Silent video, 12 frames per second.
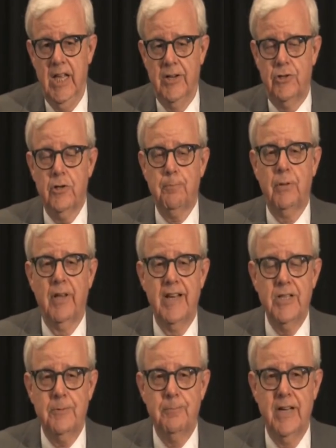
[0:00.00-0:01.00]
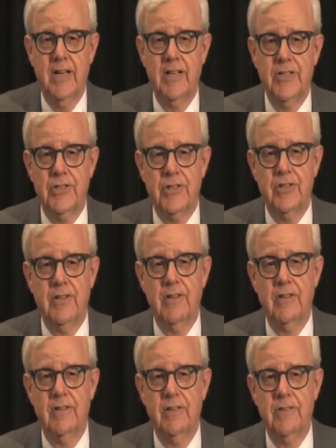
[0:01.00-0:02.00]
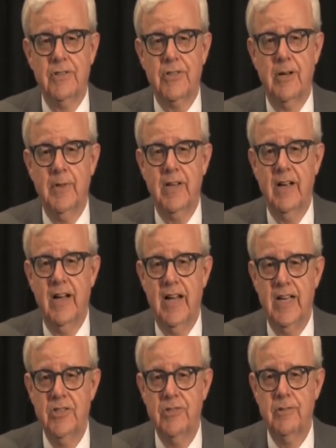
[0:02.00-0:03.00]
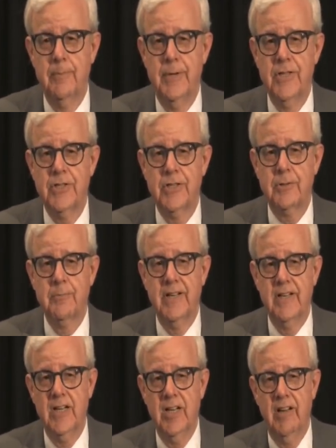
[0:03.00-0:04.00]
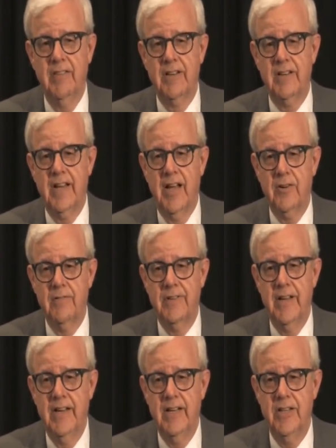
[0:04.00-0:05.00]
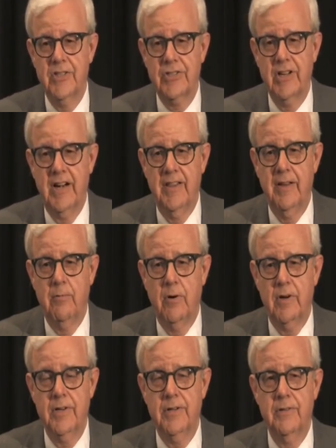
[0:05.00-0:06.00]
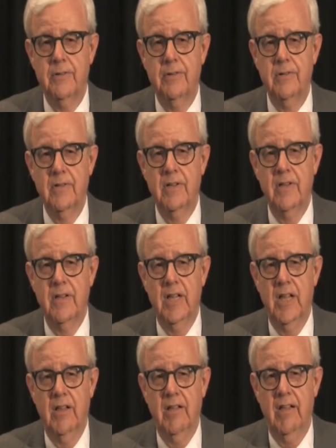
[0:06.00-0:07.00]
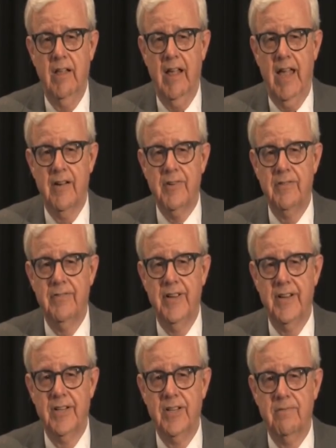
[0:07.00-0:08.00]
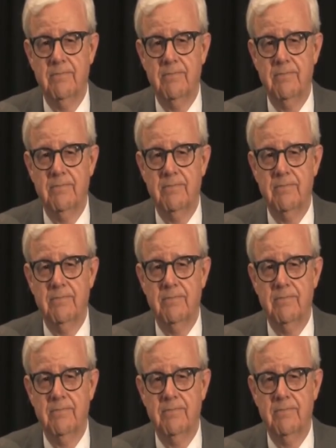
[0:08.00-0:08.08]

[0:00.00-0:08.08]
It took place because some of the guys, the businessmen in the town of Dayton, decided they wanted to have an event.